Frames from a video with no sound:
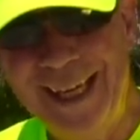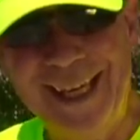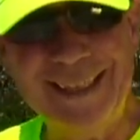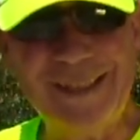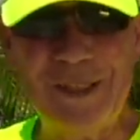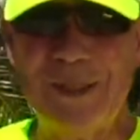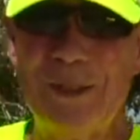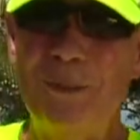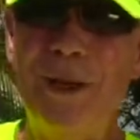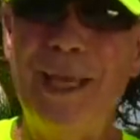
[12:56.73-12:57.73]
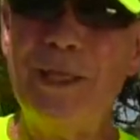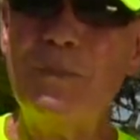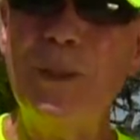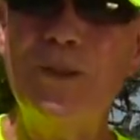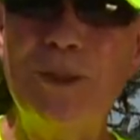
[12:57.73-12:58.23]
It's just the way it's
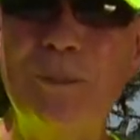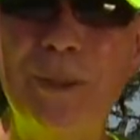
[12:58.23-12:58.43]
supposed to